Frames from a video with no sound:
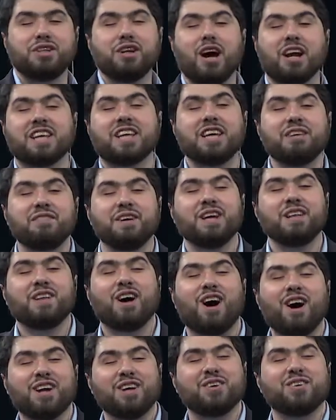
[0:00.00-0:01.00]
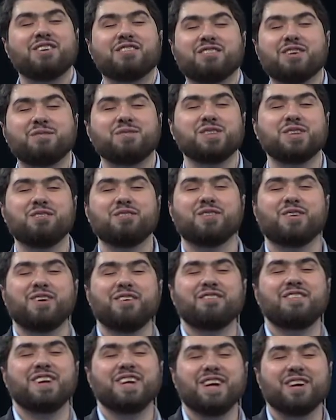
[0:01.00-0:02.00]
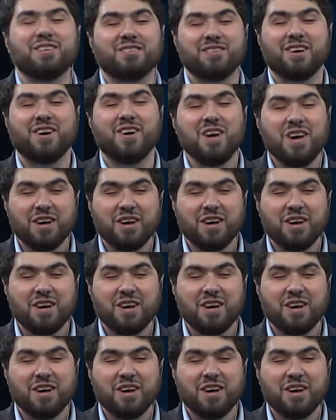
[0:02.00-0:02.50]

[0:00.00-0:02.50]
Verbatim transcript: not giving the audio description for a video, so